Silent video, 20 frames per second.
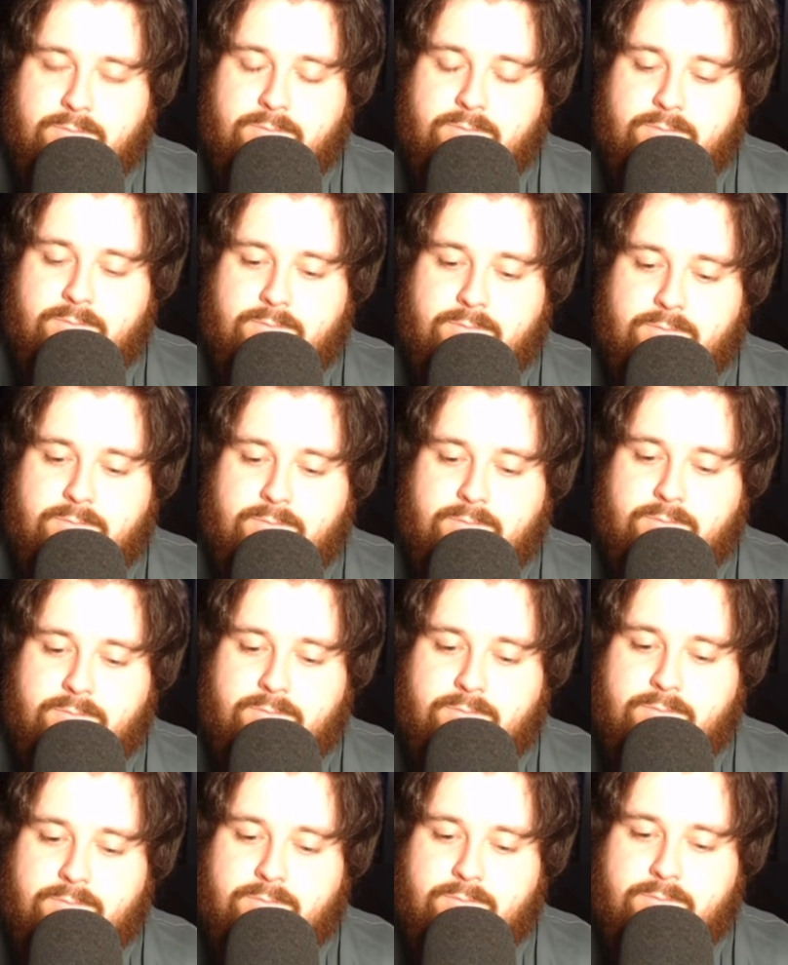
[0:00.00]

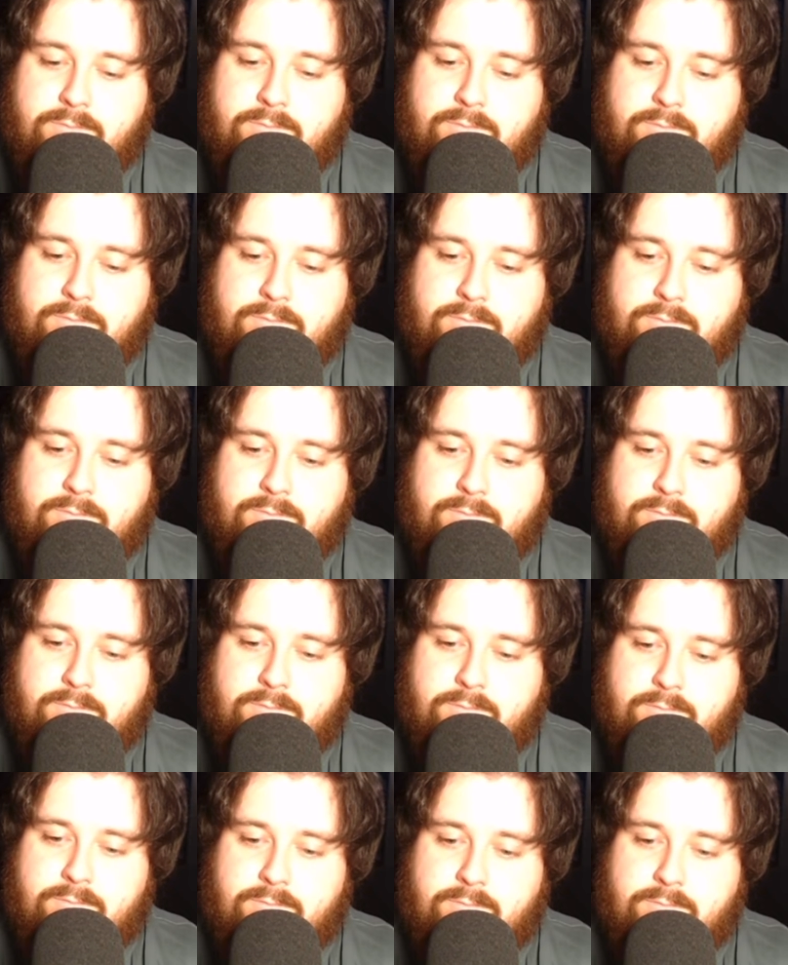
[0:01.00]

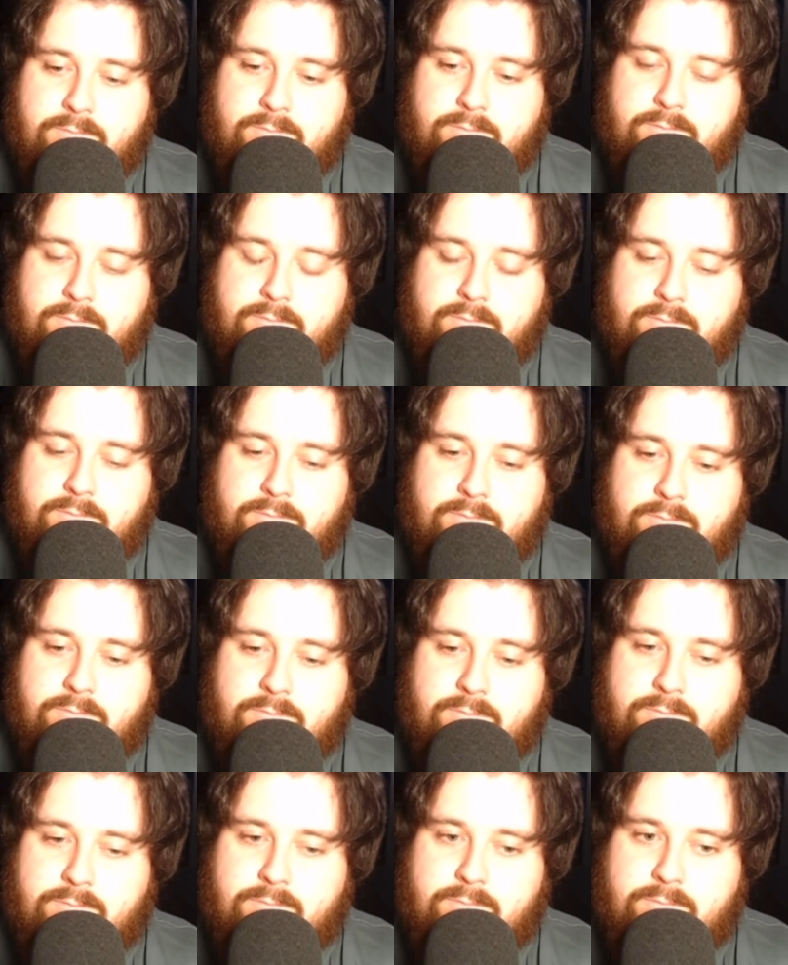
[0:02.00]

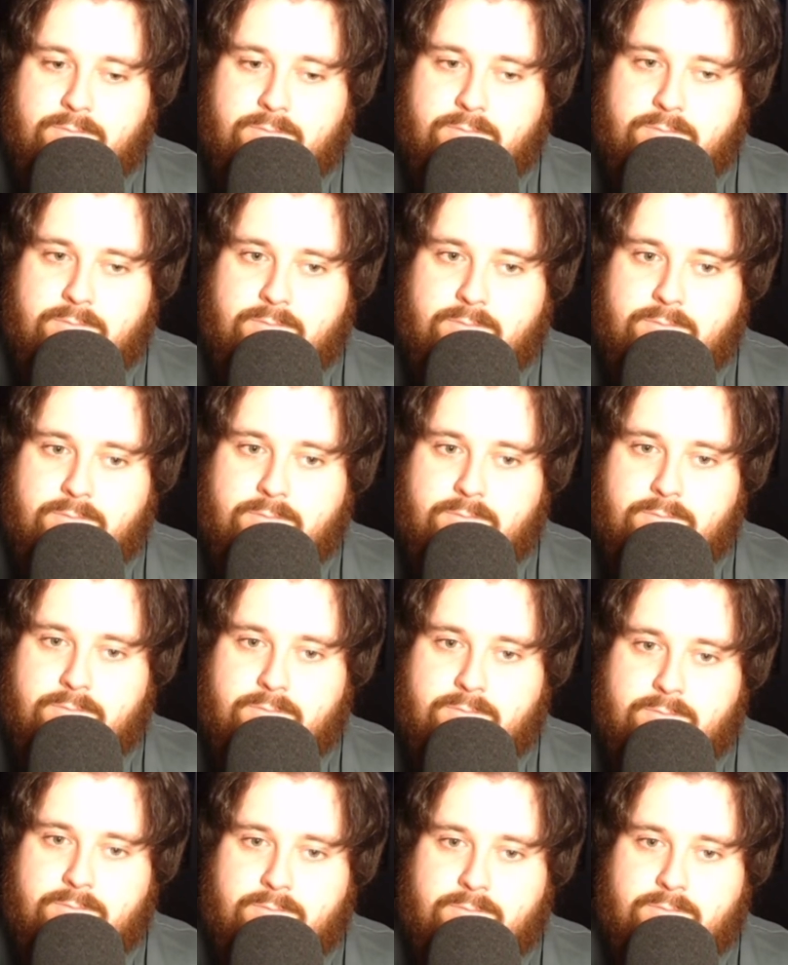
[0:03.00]

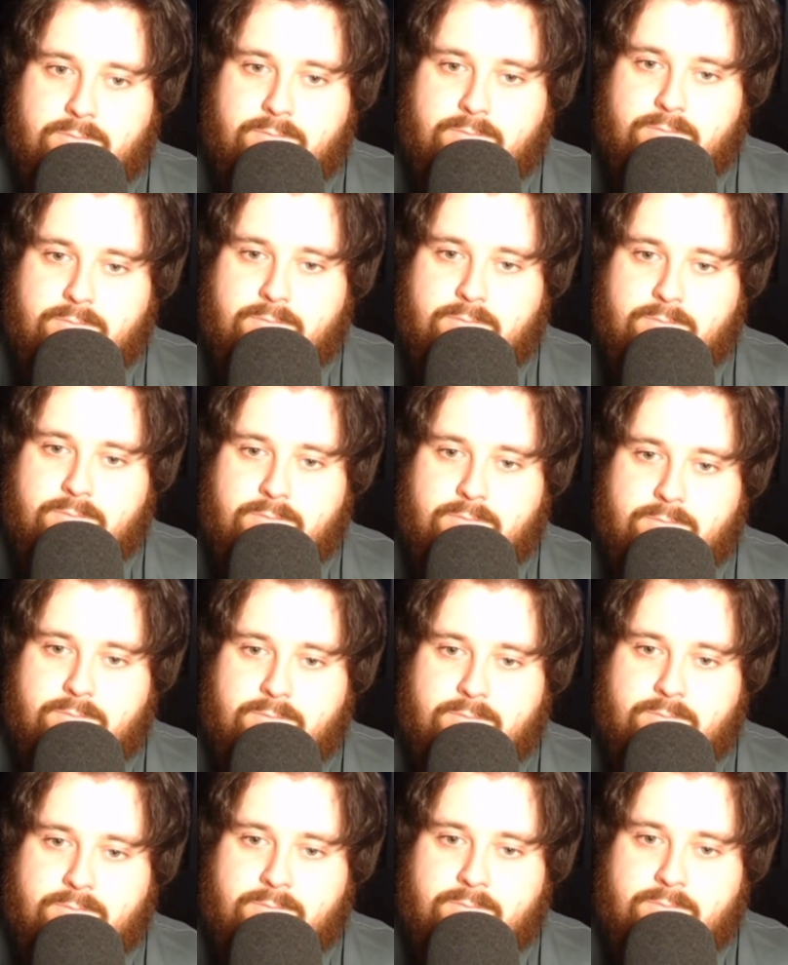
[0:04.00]

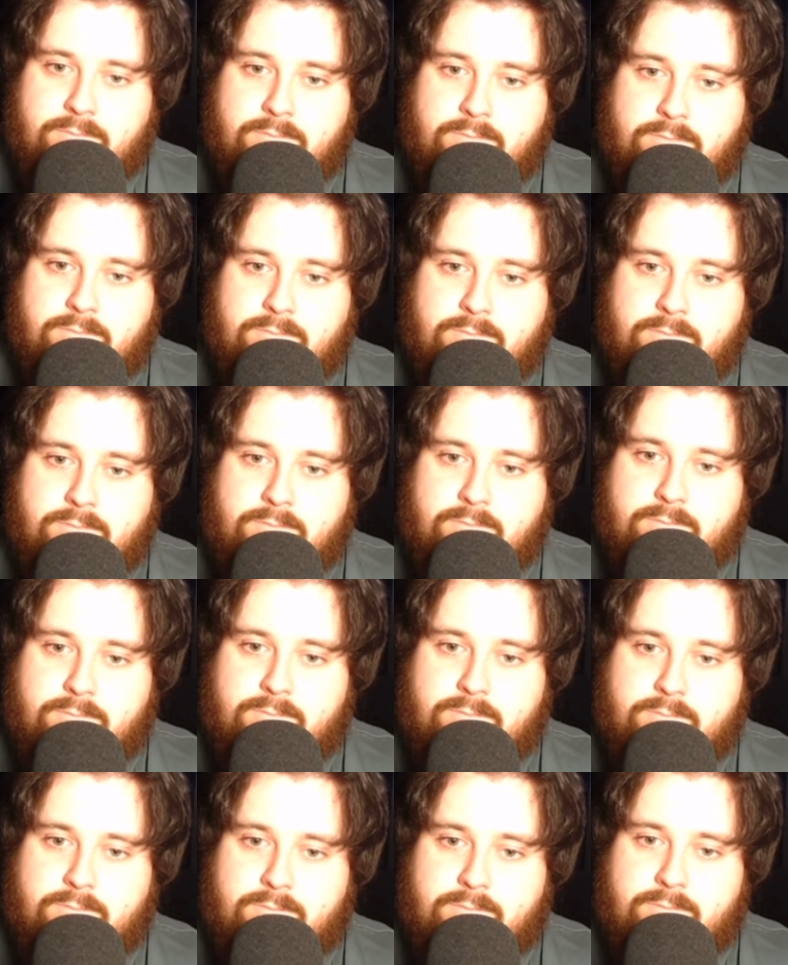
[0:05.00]

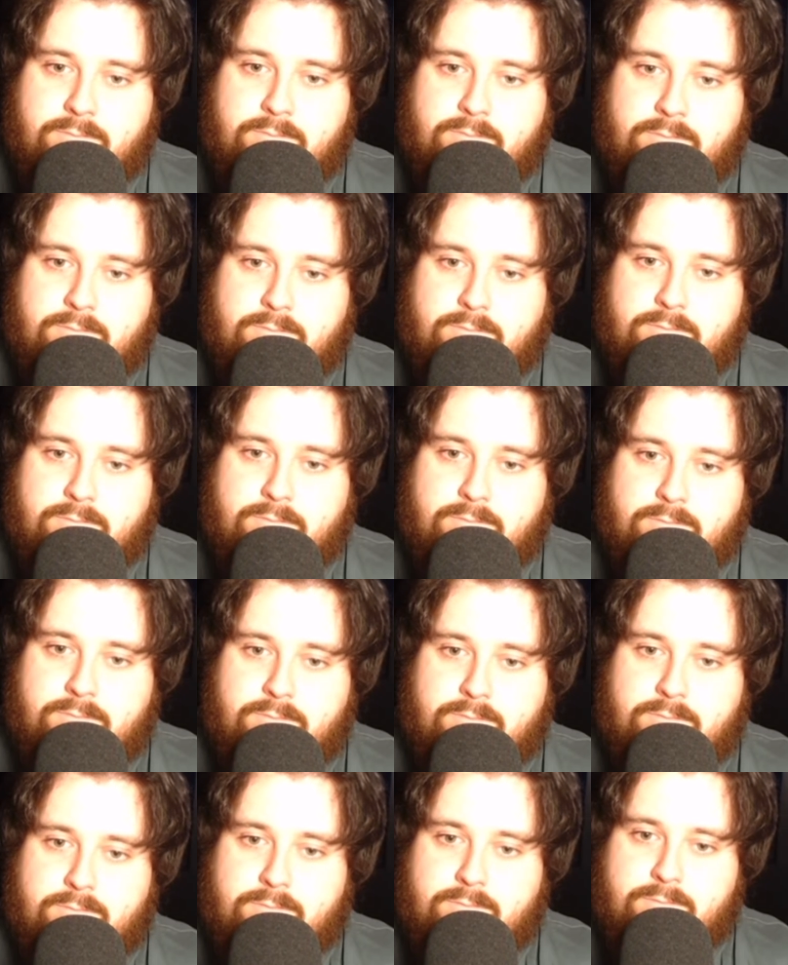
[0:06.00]

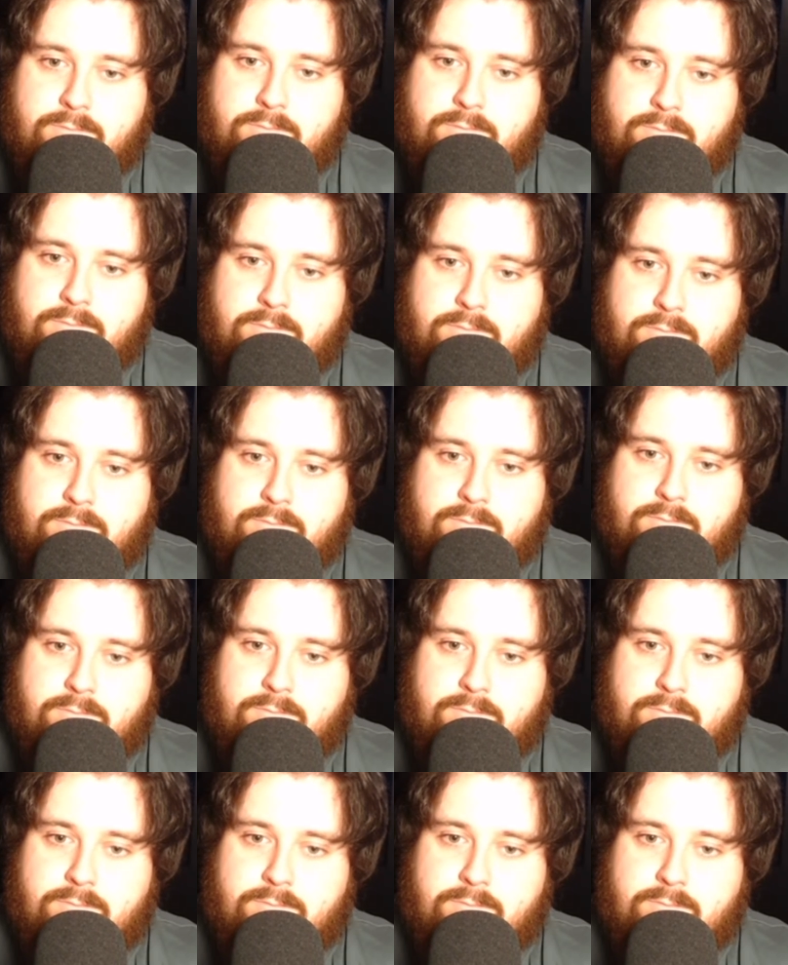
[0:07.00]
[no speech]